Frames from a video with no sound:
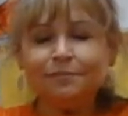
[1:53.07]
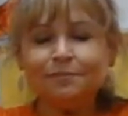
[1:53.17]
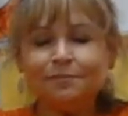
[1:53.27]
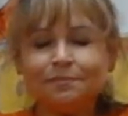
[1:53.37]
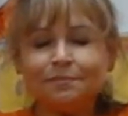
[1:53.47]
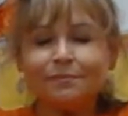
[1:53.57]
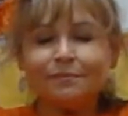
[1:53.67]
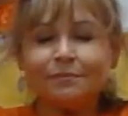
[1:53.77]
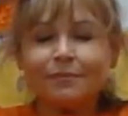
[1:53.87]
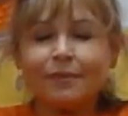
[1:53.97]

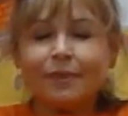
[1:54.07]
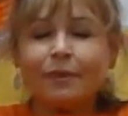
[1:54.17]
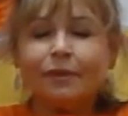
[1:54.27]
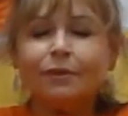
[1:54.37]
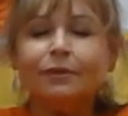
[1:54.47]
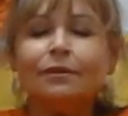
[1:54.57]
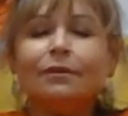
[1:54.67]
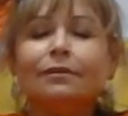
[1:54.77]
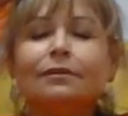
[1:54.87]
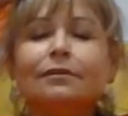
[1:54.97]

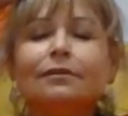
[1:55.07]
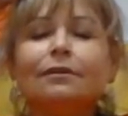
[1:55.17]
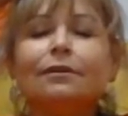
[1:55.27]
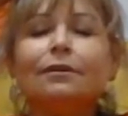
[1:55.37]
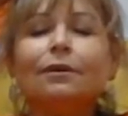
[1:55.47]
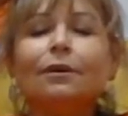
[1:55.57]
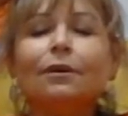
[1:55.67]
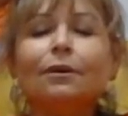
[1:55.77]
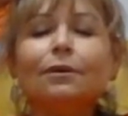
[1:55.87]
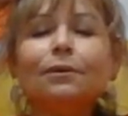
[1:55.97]

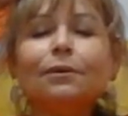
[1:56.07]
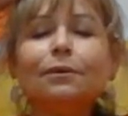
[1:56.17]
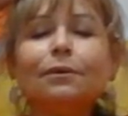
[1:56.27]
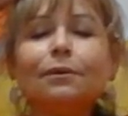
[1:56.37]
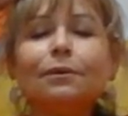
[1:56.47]
Nothing is said.